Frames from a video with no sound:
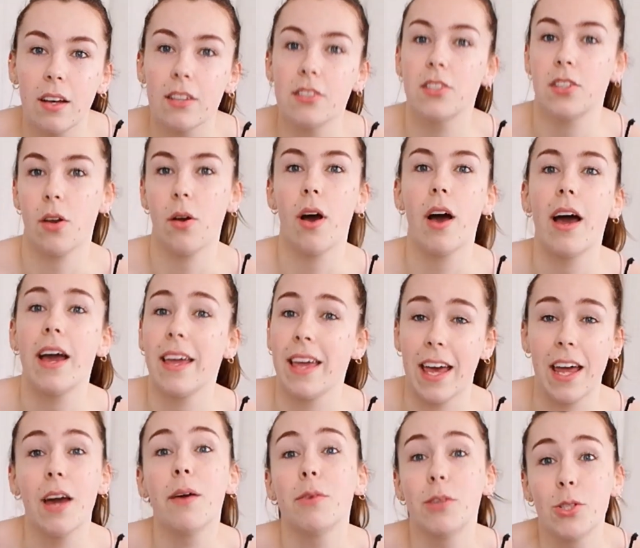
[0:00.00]
so again,
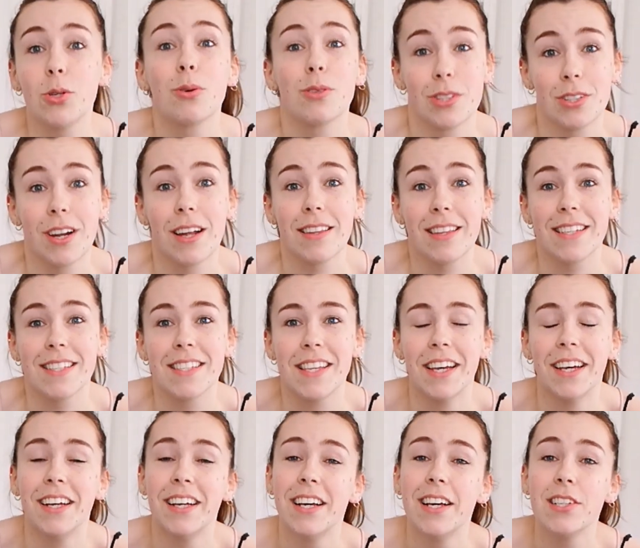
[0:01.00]
I'm going to talk to you like this.
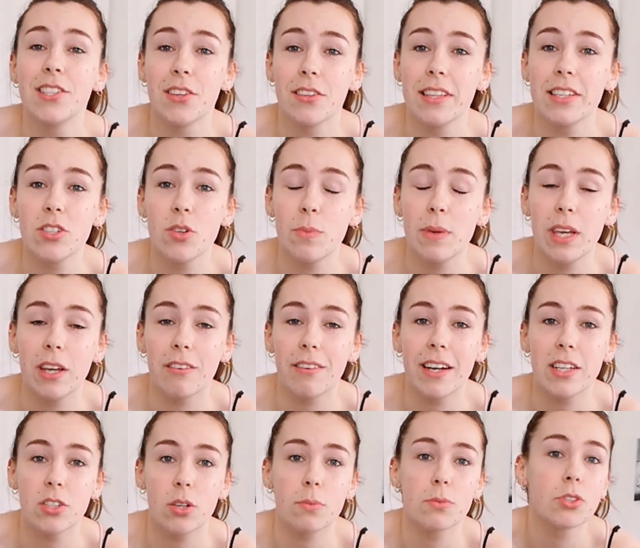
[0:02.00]
So this would be a
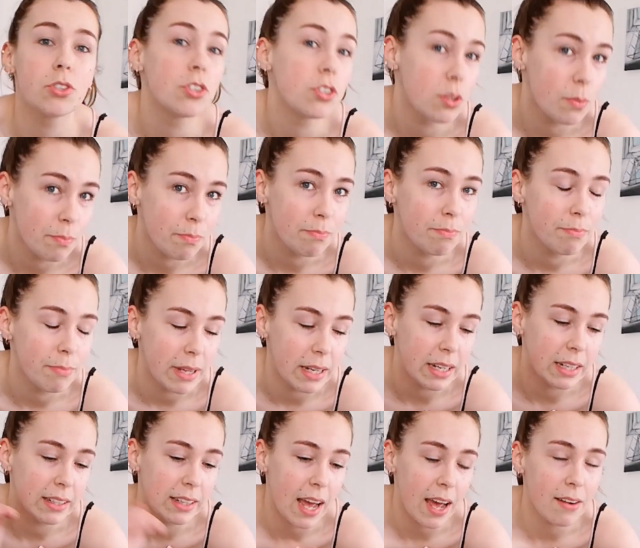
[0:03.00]
great top to do the
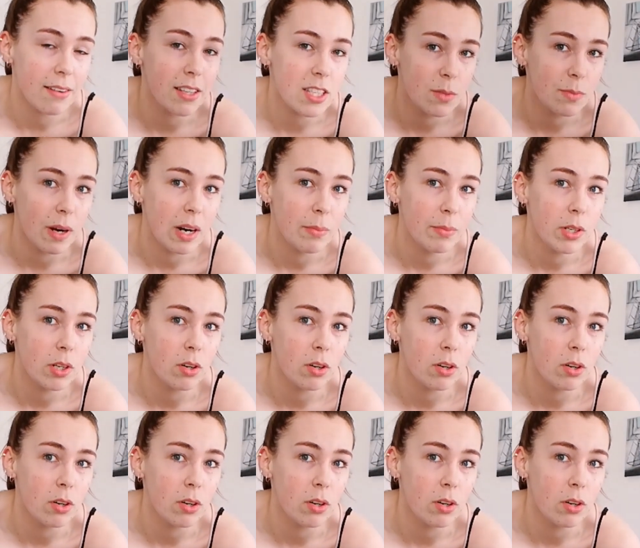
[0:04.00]
bending down experiment